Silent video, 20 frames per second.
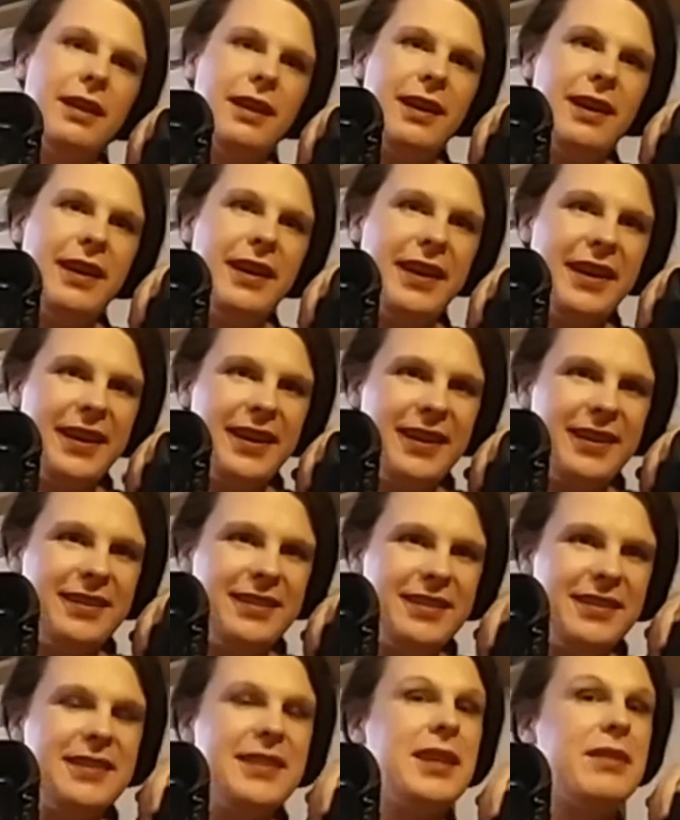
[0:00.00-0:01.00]
I had
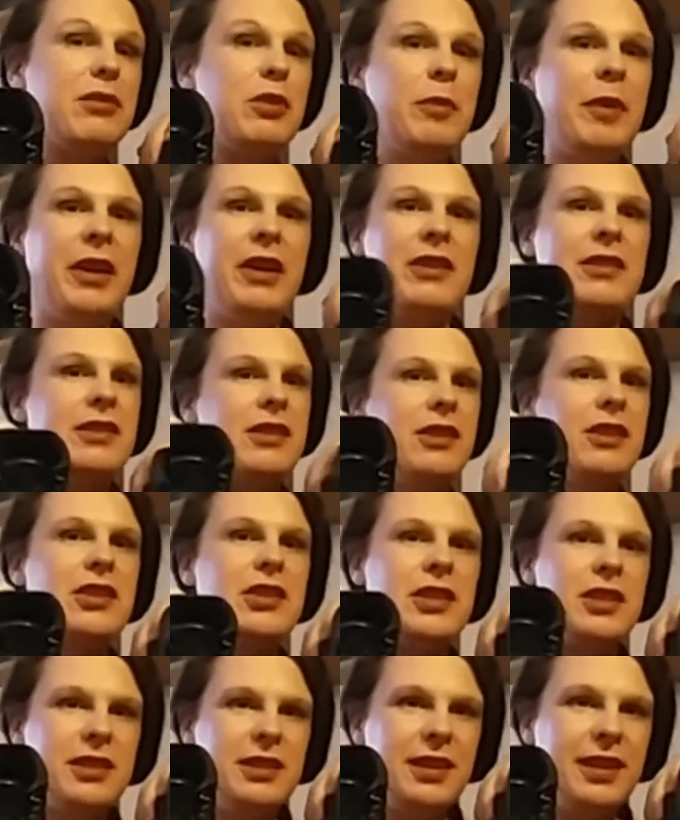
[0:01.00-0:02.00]
several pairs that looked
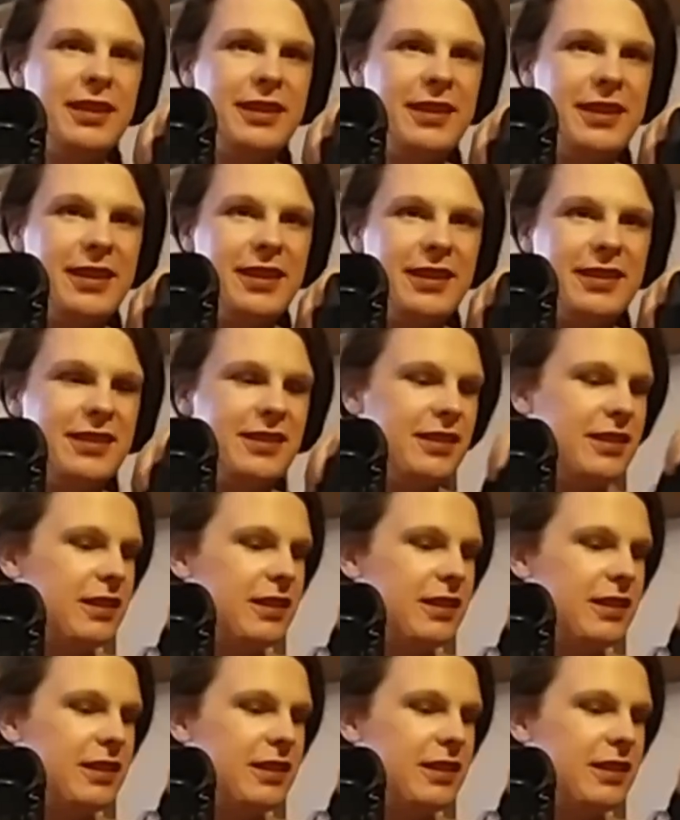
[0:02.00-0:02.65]
just like these